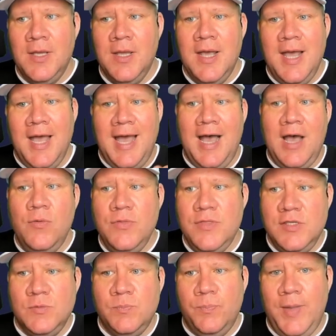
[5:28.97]
how
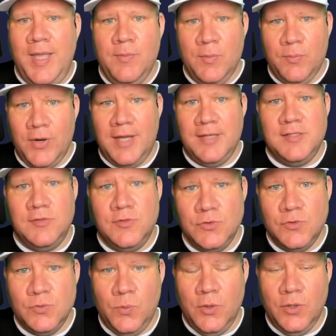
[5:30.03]
these payment
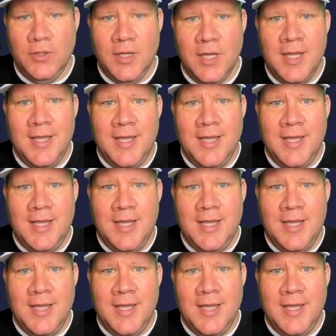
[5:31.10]
processors work,